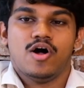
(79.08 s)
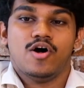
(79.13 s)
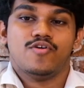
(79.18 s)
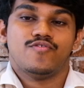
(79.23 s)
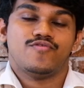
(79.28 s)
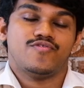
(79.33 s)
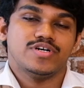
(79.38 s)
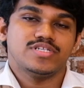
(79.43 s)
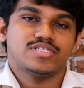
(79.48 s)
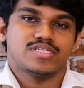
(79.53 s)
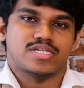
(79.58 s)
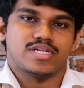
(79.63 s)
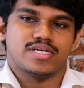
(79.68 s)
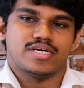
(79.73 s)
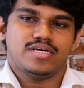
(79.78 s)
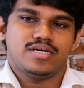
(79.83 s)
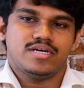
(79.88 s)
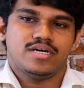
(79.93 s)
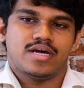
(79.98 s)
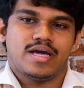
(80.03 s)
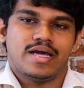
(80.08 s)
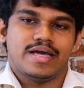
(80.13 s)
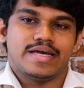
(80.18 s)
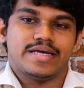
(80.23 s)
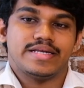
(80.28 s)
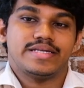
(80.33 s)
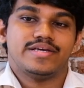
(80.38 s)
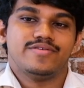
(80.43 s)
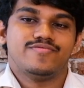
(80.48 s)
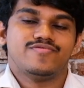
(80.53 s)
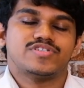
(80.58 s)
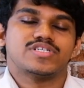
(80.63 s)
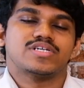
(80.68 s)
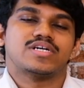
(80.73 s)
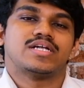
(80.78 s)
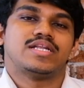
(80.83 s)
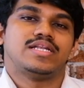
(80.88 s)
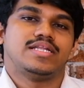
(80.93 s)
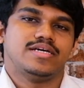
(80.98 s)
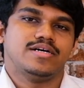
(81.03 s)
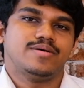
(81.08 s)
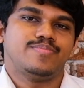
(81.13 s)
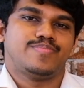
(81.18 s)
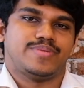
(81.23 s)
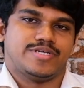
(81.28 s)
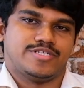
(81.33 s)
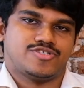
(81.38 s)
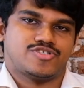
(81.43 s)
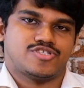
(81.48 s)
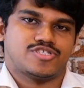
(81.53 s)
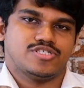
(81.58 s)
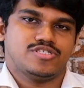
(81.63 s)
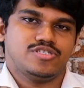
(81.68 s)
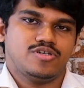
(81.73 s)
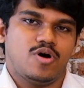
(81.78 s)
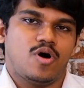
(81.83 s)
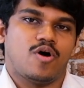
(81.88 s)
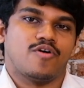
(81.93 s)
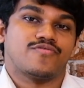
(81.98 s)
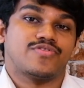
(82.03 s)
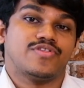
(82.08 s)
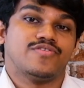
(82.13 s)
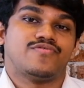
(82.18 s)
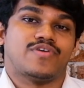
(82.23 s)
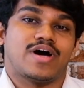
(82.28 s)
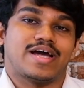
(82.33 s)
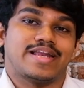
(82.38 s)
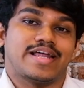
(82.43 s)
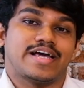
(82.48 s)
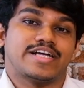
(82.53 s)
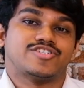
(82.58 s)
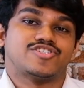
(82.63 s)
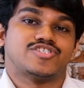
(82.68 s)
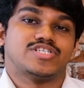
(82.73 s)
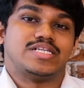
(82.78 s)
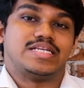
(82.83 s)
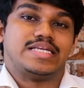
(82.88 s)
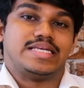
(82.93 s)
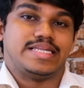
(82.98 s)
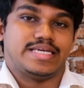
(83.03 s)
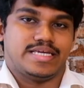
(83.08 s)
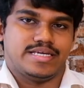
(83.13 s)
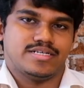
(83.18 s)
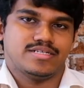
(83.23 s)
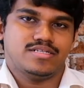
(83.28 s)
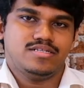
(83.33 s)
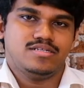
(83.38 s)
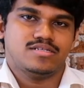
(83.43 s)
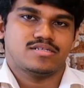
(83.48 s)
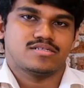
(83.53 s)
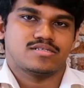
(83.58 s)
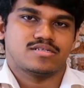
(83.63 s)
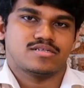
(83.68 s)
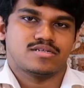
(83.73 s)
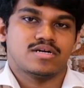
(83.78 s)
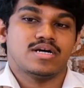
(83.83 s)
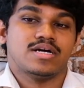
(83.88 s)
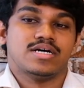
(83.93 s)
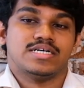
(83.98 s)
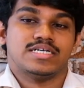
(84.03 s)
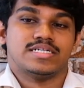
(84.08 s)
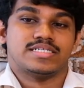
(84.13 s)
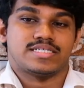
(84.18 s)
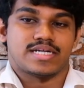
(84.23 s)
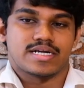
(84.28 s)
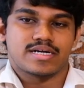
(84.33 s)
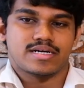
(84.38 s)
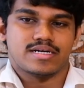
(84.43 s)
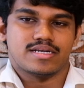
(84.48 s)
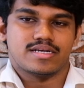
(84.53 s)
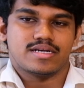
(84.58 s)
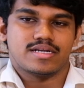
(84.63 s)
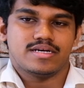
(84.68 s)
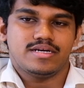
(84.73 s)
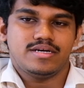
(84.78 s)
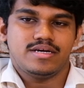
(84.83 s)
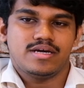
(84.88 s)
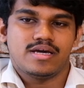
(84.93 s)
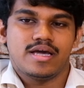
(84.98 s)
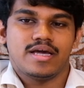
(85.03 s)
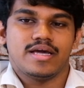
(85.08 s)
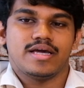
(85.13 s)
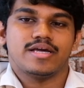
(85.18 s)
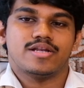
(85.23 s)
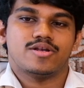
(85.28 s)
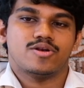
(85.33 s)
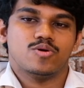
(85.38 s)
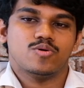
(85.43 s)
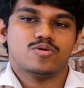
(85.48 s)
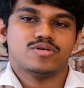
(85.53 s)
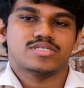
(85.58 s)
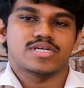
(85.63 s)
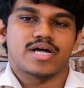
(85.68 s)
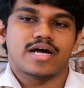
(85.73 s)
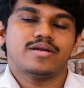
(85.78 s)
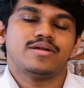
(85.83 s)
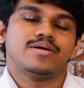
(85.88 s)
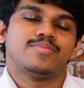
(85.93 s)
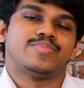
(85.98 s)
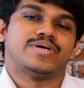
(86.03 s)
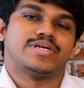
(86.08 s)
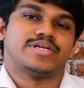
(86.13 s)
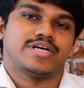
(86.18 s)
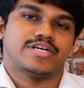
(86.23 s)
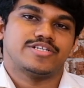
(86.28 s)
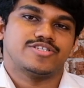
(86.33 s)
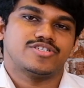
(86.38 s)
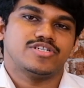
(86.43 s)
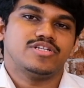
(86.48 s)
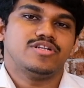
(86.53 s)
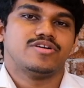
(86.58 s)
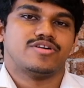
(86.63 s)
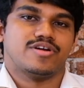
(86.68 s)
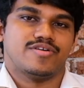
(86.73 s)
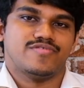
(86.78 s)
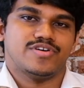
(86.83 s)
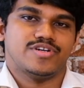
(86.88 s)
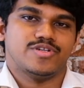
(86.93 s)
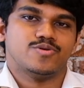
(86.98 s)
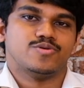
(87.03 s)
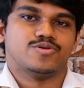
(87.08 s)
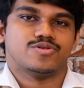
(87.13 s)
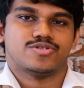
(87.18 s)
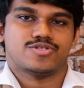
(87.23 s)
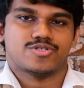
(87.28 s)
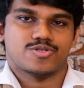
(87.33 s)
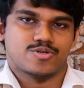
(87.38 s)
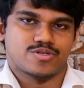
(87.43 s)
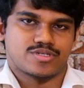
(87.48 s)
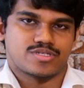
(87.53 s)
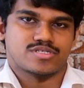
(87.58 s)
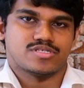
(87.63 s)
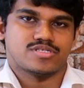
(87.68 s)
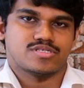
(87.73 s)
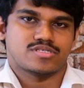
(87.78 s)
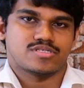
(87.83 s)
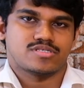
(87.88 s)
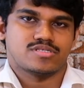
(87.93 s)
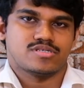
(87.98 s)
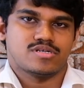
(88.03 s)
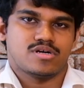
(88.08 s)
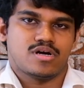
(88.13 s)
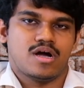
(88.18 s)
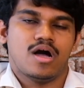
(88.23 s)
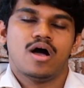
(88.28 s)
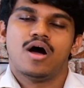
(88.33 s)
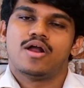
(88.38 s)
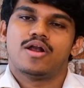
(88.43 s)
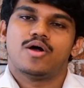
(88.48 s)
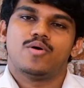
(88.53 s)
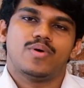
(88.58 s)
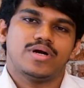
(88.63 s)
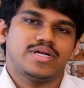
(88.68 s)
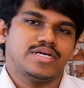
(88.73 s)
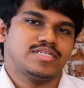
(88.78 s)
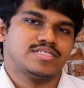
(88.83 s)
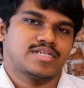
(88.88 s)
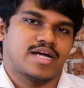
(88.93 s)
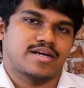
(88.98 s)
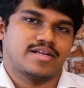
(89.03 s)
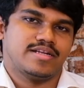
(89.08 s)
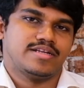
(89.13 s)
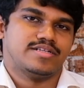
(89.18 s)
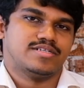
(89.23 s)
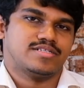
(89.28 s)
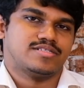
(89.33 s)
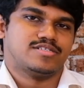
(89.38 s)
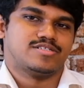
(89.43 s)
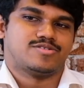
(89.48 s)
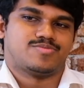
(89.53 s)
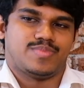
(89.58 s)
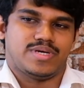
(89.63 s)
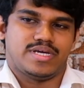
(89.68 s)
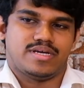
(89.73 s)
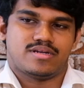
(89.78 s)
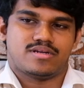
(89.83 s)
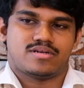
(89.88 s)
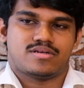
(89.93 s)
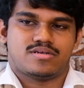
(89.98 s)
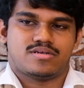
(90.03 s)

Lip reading: Firstly, it gives a clear picture of the financial needs. Secondly, it looks at potential revenue sources. Now, what exactly does this mean?